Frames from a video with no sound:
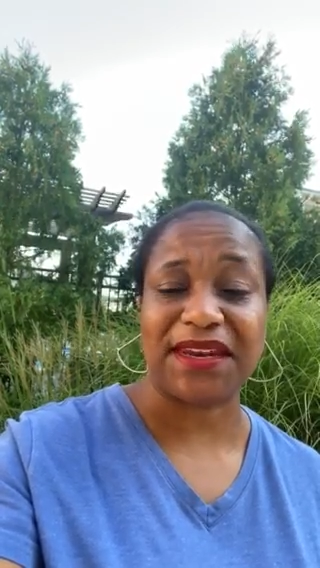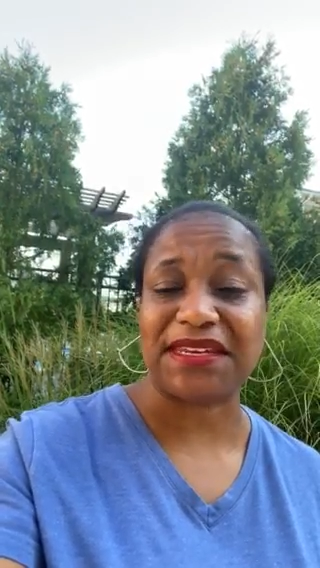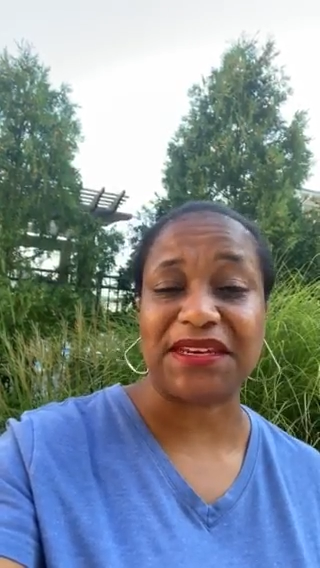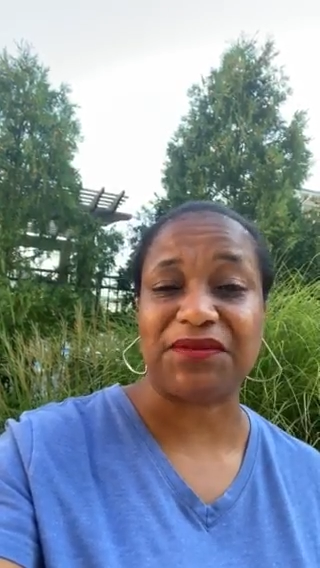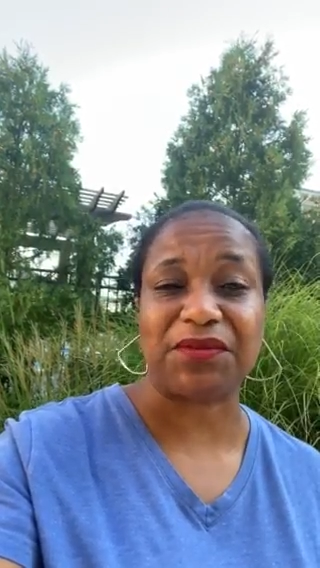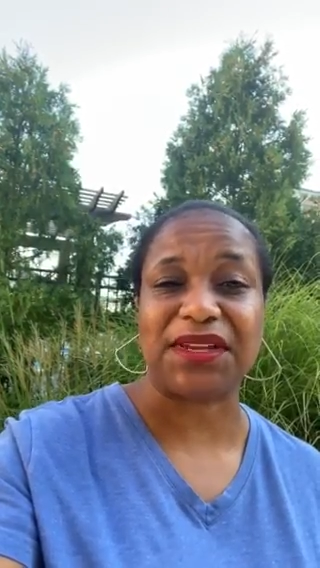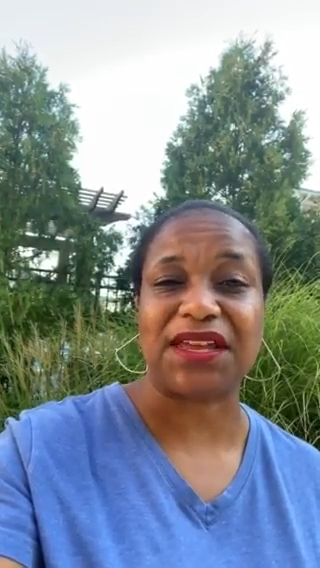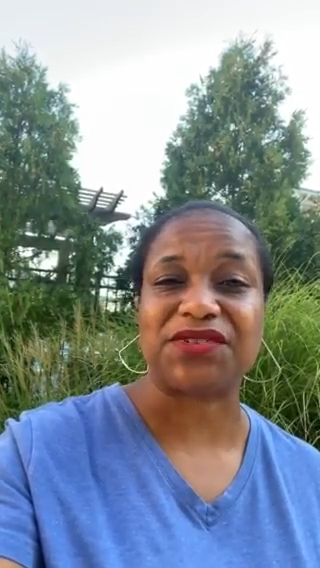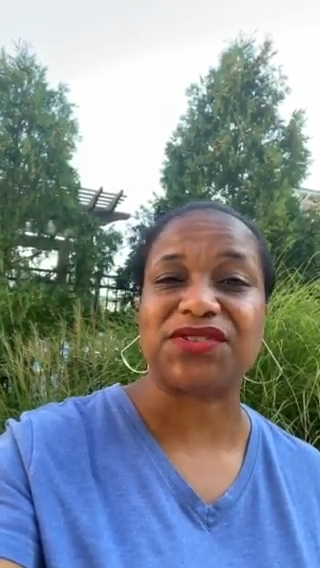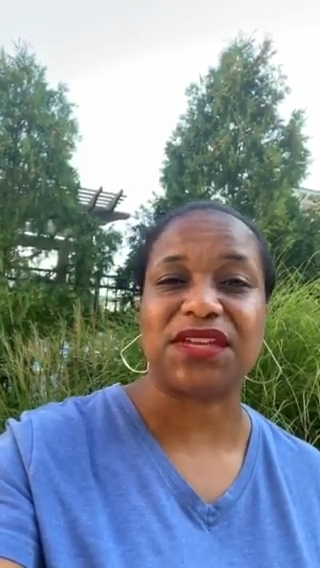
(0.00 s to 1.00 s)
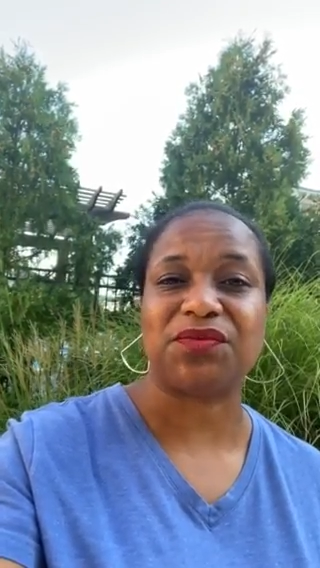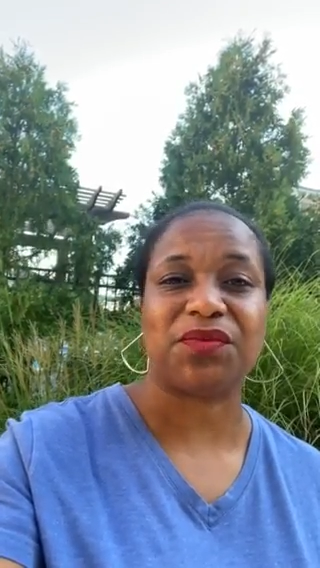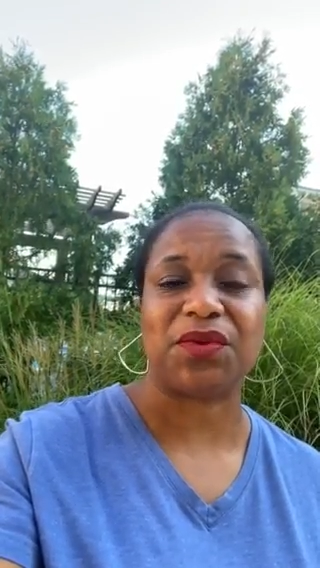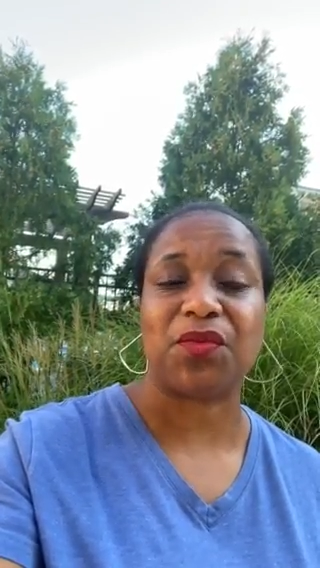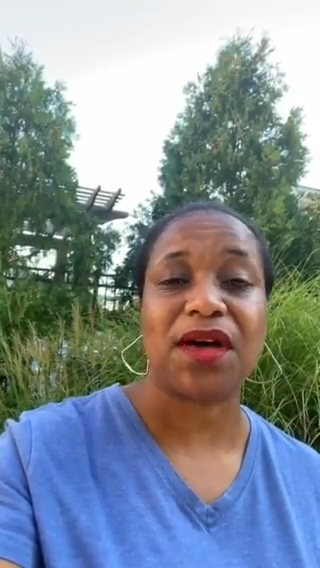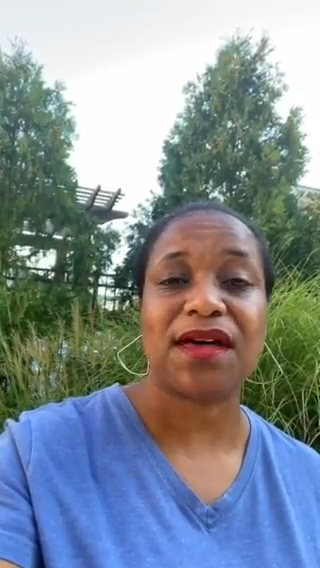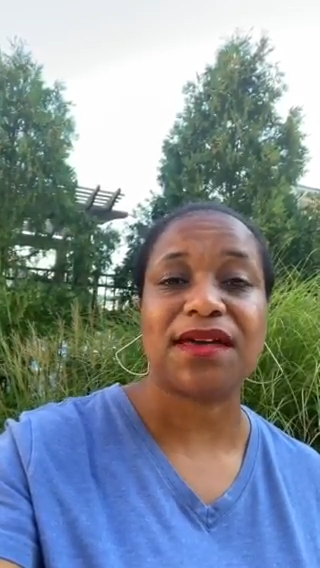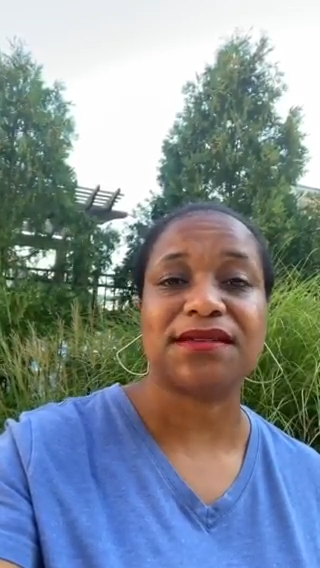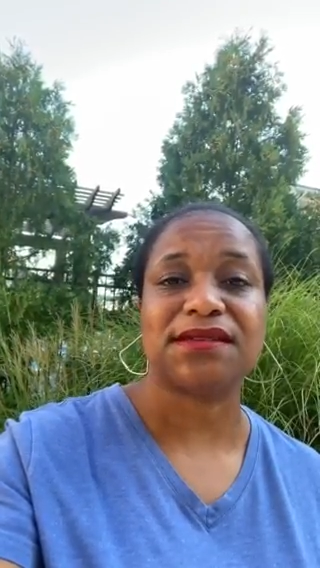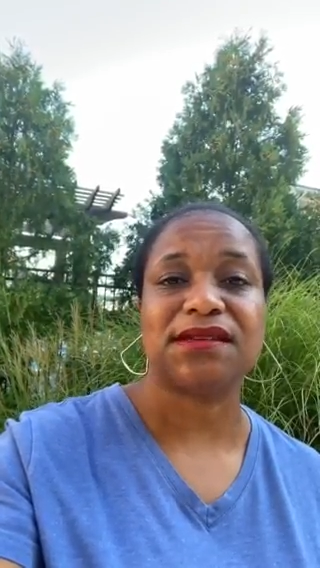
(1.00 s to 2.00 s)
I didn't even really understand what it
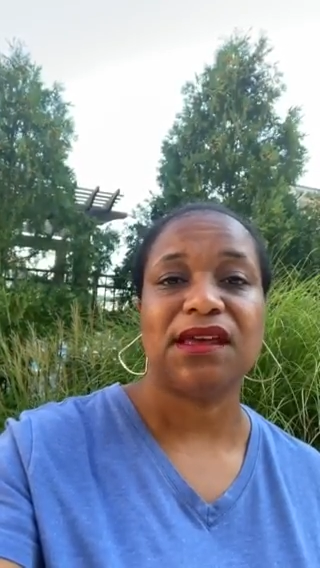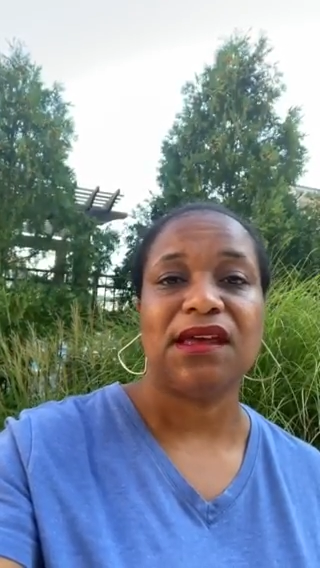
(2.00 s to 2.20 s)
was,